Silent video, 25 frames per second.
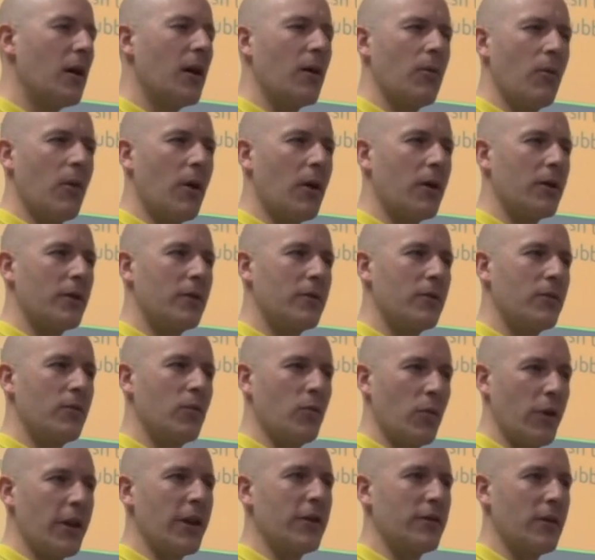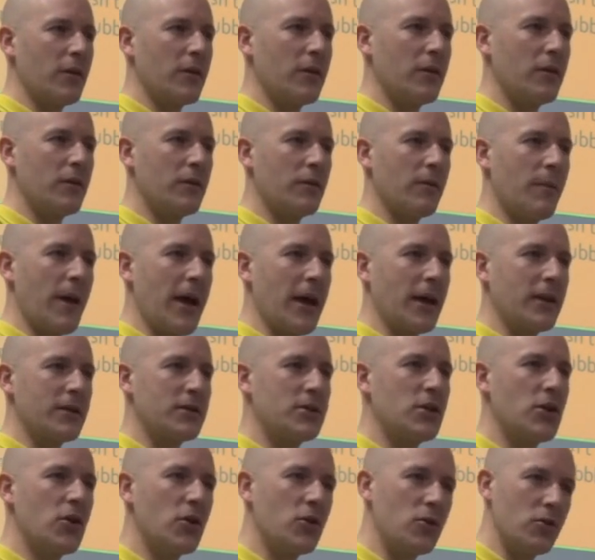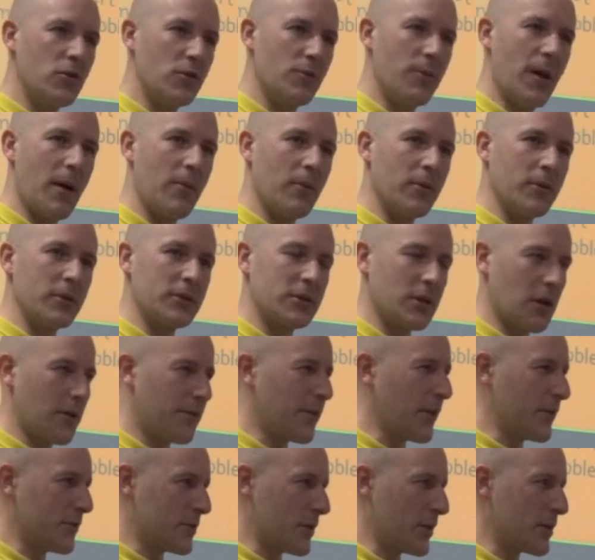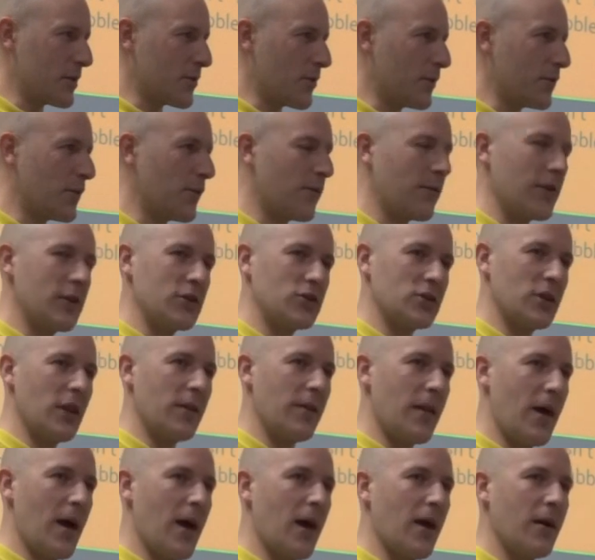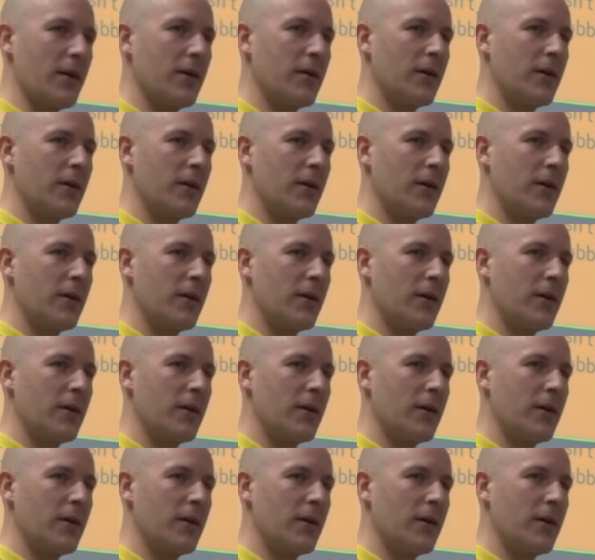And what would it do to make two bubbles, if there was a sort of division in there?